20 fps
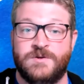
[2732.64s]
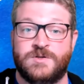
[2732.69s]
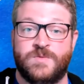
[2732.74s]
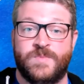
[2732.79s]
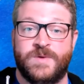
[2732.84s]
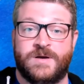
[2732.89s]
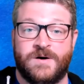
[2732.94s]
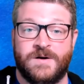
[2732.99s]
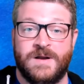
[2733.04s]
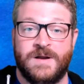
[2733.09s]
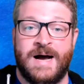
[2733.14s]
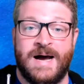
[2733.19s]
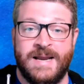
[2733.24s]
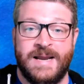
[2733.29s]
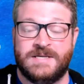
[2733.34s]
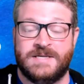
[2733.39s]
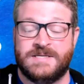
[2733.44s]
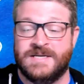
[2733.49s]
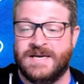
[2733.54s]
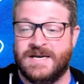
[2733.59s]
to be called
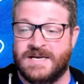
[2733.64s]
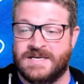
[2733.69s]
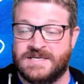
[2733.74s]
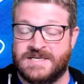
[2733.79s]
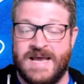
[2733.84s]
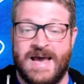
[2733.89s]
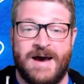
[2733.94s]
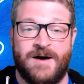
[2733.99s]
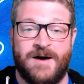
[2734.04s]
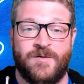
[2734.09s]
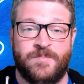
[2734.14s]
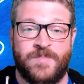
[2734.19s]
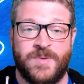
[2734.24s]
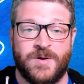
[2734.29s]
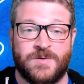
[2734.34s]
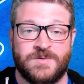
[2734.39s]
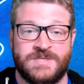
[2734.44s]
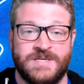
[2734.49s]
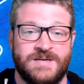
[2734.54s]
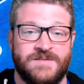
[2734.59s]
Onyx, and it is now
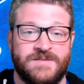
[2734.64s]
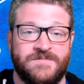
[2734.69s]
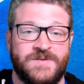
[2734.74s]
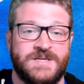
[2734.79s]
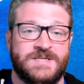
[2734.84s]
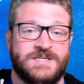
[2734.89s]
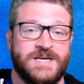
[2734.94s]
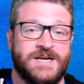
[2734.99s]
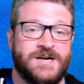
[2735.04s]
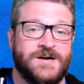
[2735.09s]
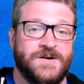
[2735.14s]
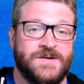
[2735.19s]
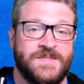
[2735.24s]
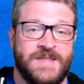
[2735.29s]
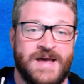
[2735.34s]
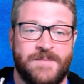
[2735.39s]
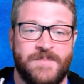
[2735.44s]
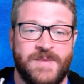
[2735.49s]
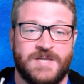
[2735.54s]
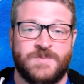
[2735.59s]
built into vCenter.
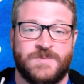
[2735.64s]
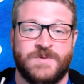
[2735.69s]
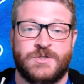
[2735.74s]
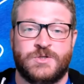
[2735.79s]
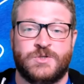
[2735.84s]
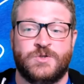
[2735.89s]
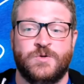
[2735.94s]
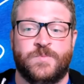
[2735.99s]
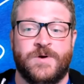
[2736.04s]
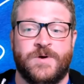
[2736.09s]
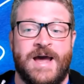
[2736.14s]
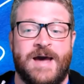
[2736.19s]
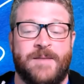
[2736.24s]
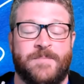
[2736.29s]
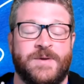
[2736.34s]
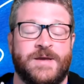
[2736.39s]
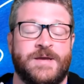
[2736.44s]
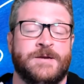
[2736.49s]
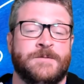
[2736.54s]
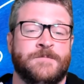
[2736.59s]
That makes me super
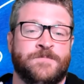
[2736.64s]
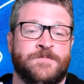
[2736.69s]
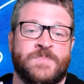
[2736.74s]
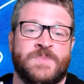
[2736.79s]
happy.